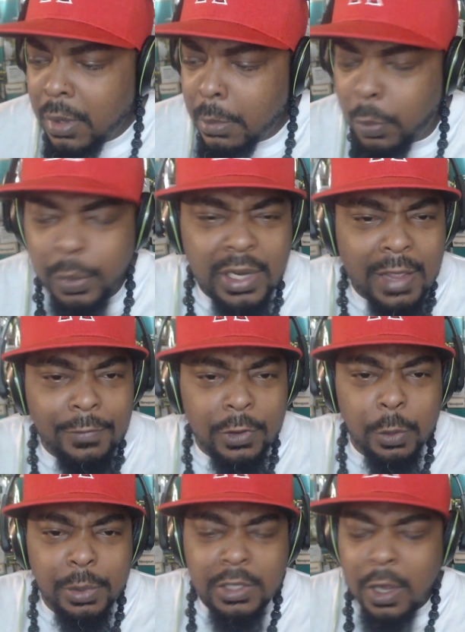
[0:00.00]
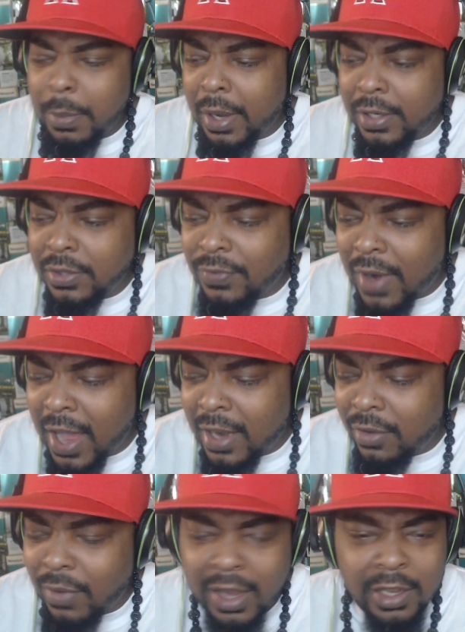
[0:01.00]
But we definitely going to be talking about this Friday
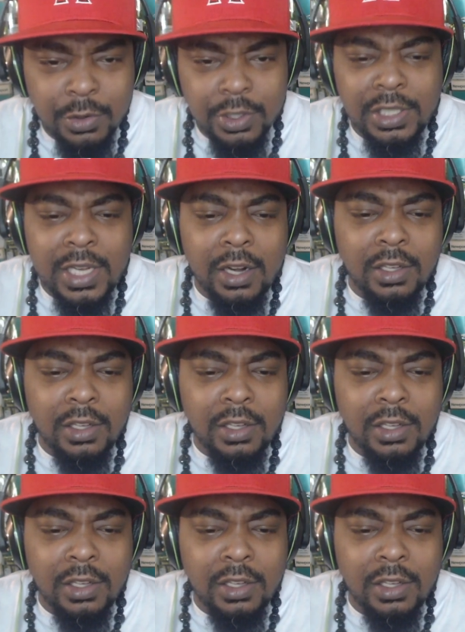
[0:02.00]
right here on the channel,